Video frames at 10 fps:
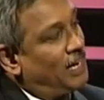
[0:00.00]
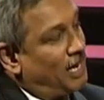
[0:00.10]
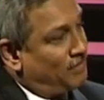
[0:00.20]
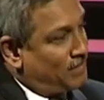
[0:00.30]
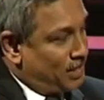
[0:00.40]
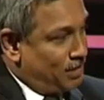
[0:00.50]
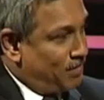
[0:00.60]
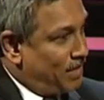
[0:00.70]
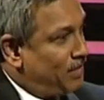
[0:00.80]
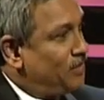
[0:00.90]
after a certain
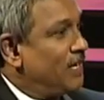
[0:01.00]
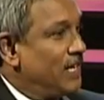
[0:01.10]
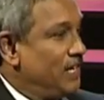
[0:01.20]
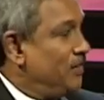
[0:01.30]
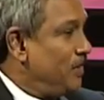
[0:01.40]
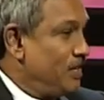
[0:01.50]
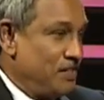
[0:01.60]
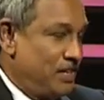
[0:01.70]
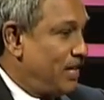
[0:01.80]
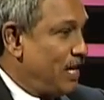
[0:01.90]
period, you are getting the
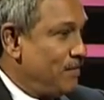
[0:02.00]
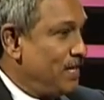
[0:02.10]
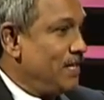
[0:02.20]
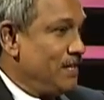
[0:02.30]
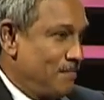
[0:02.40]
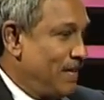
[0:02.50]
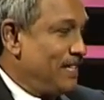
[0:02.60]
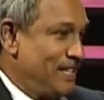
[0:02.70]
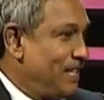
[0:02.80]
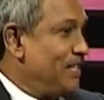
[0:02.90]
retirement, but
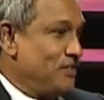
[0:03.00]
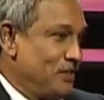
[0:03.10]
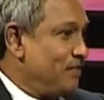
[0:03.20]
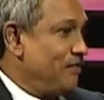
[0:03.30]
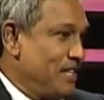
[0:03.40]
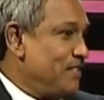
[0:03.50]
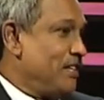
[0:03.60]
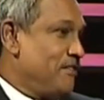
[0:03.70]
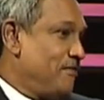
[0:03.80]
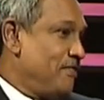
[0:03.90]
that is not very
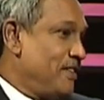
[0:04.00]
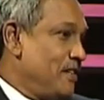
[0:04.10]
safe.